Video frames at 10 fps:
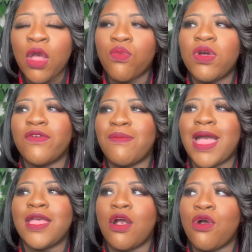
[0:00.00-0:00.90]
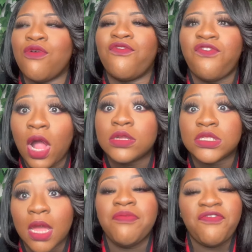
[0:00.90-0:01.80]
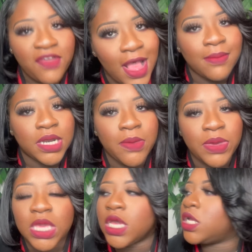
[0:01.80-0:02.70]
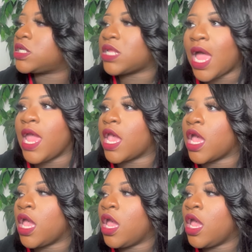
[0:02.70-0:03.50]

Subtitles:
with my own fucked up family. Because, like,